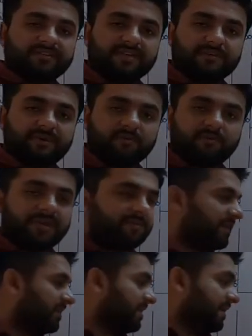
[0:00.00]
is the amount
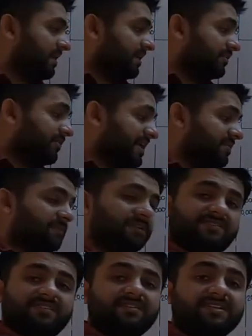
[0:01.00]
payable.
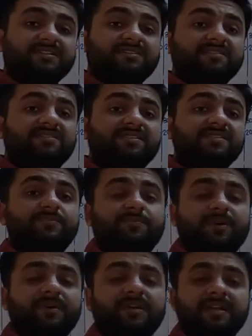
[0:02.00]
12% interest is
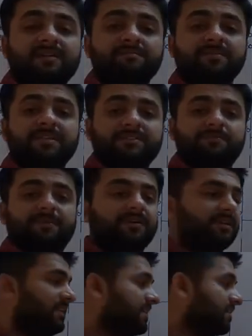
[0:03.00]
per annum, means
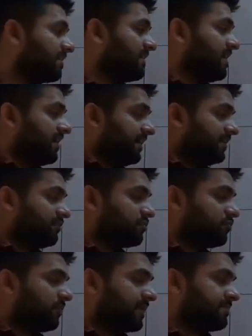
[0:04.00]
per year,
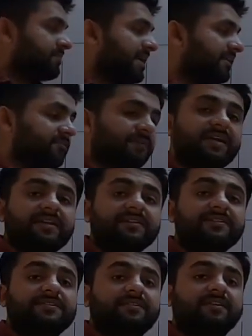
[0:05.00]
into 1/12
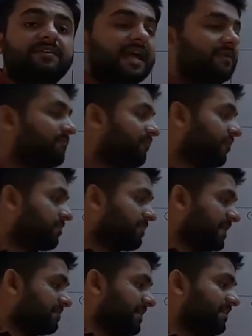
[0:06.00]
is the time for
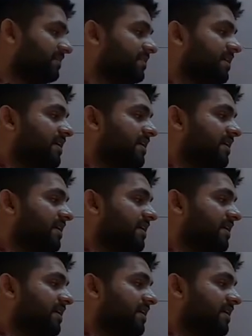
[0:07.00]
payment,